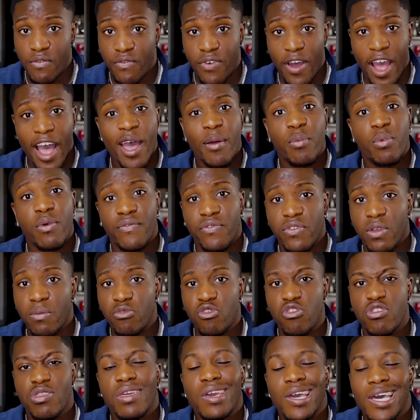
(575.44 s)
vibe with
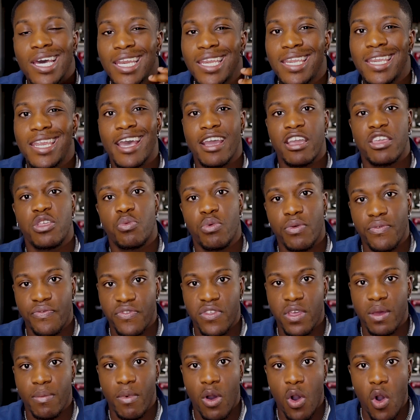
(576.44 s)
them, just connect with
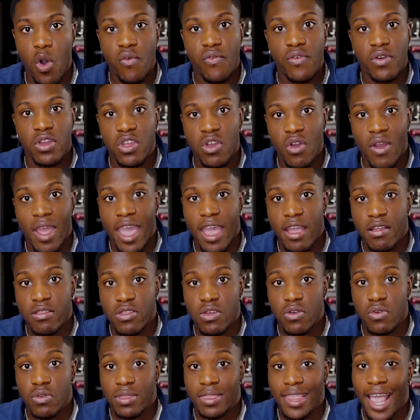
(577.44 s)
them over your
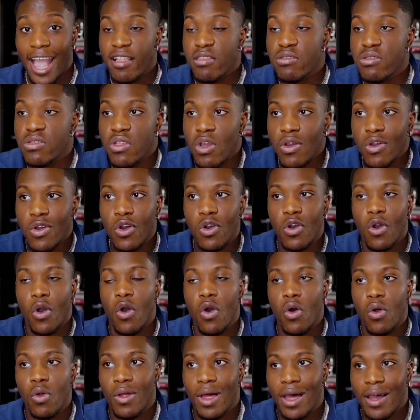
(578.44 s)
answer. That's the
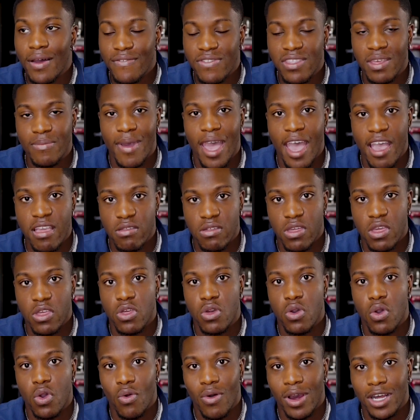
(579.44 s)
goal of them
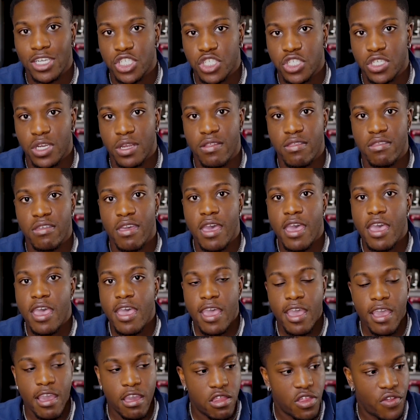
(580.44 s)
asking you questions,
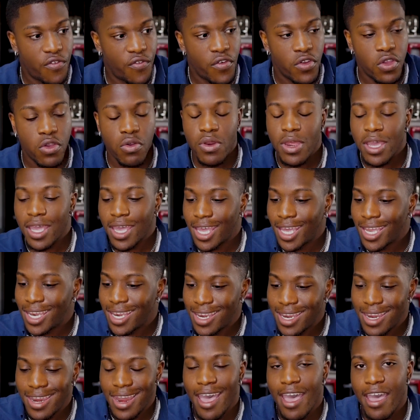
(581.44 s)
is for you to
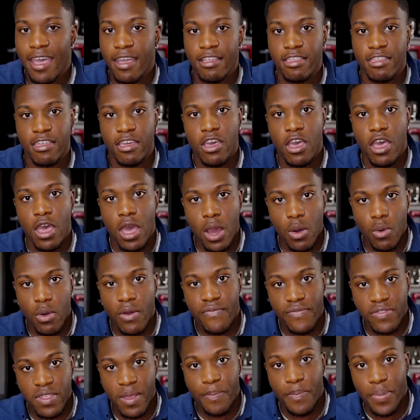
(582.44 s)
connect
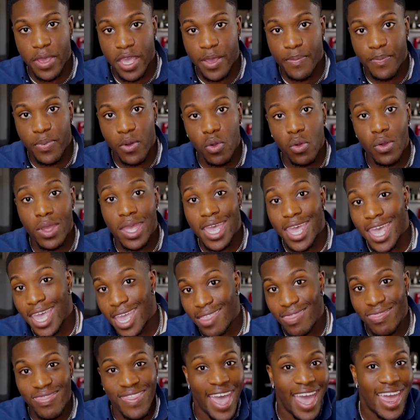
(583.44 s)
with the people
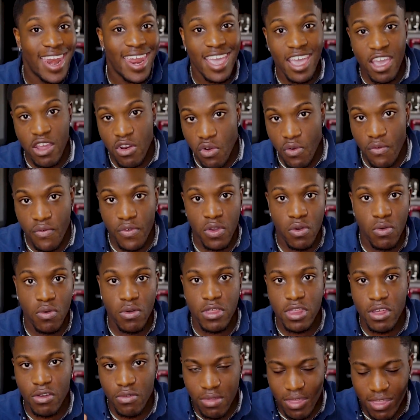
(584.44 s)
in that interview.
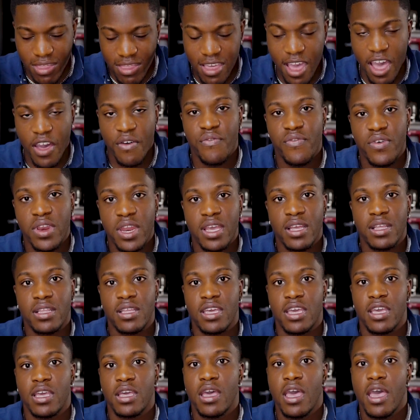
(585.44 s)
So
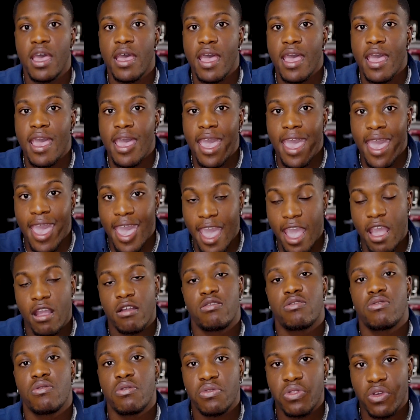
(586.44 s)
definitely
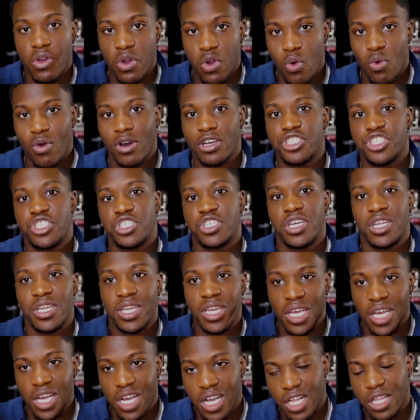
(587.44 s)
answer the
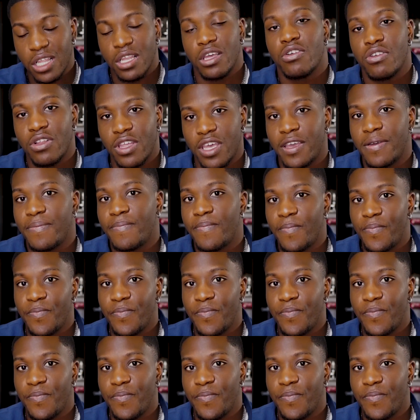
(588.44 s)
question clearly.